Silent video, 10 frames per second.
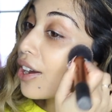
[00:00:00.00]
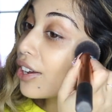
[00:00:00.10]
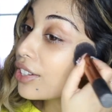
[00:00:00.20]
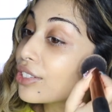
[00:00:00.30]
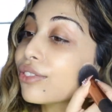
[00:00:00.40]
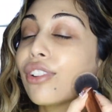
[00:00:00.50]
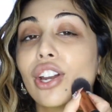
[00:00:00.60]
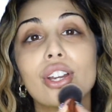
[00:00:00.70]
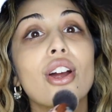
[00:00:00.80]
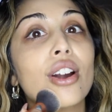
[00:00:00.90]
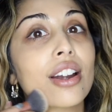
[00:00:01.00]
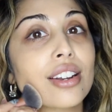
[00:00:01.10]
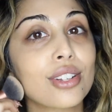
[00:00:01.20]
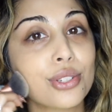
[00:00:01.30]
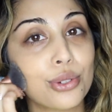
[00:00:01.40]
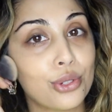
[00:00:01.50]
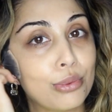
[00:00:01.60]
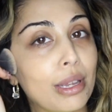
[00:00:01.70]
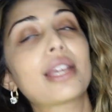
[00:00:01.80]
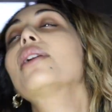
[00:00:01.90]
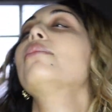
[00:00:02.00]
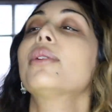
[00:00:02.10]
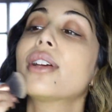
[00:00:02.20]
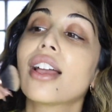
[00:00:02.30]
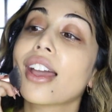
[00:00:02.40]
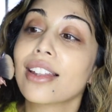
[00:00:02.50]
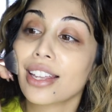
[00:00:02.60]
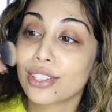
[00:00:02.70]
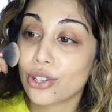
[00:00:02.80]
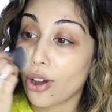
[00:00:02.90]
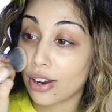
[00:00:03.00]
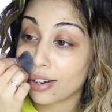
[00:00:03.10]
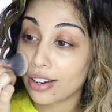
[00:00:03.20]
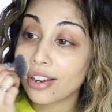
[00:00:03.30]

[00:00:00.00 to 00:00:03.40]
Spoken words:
it's very hard to do makeup and like talk